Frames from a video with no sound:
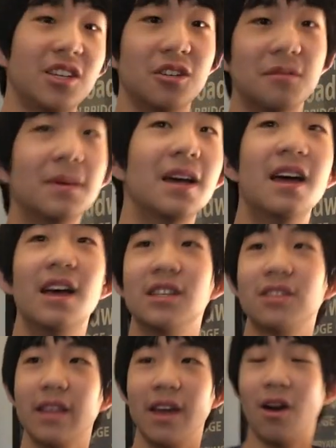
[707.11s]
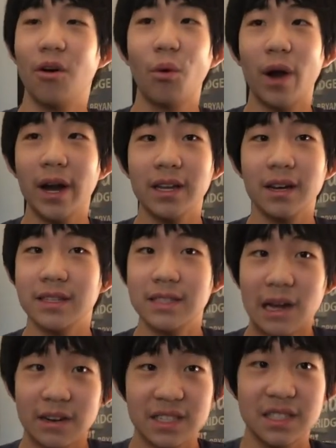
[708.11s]
cube. So they already cut
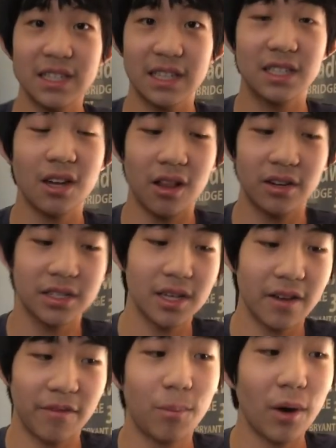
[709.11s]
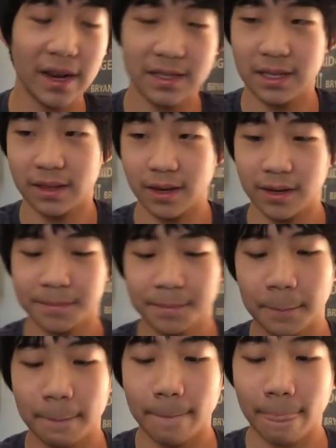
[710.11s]
down $6 of pricing there.
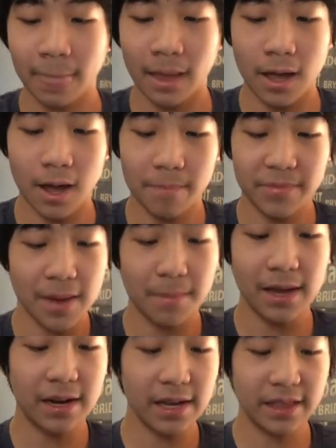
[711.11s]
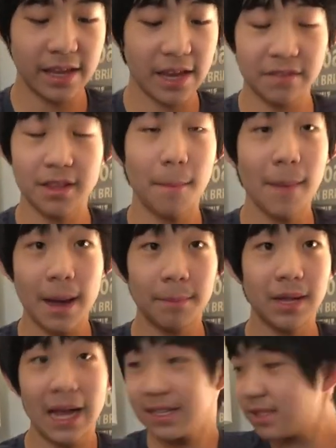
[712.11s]
Um, they made they gave it the matte
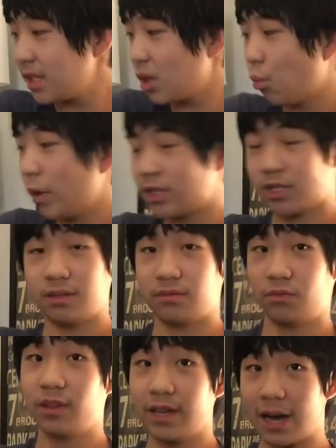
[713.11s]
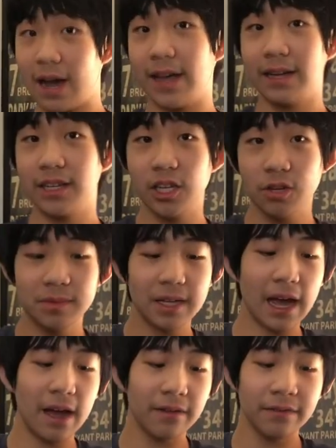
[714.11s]
plastic, which really high-end cubes
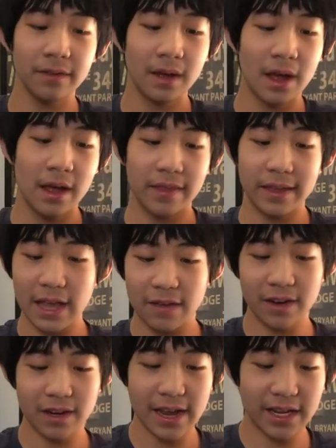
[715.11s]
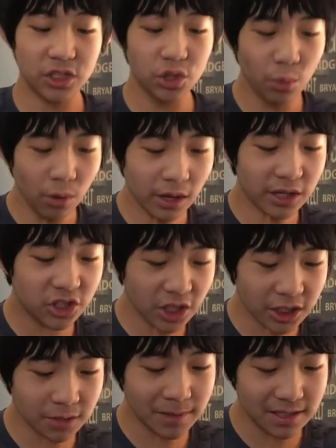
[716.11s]
have. They gave it a dual
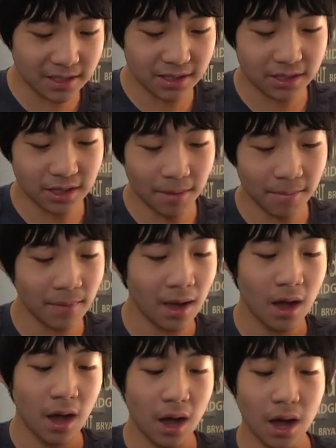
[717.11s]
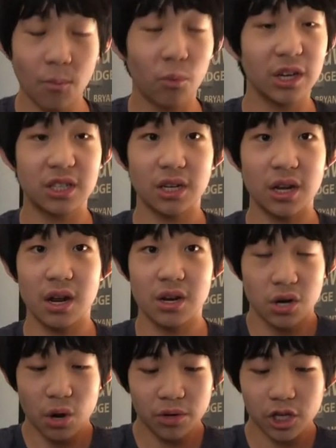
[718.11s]
adjustment system, um, which
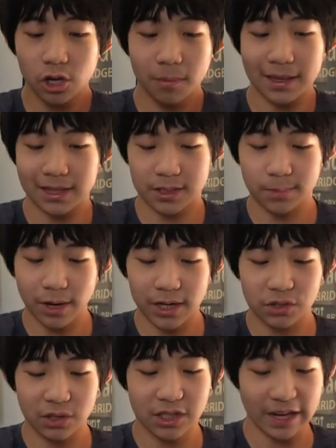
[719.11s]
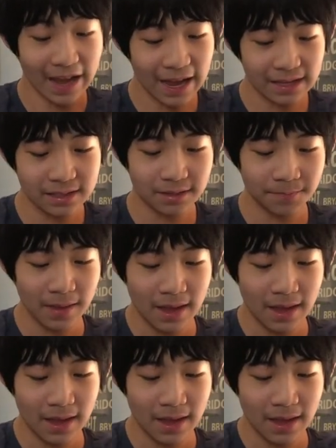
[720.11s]
no cube at this price range has.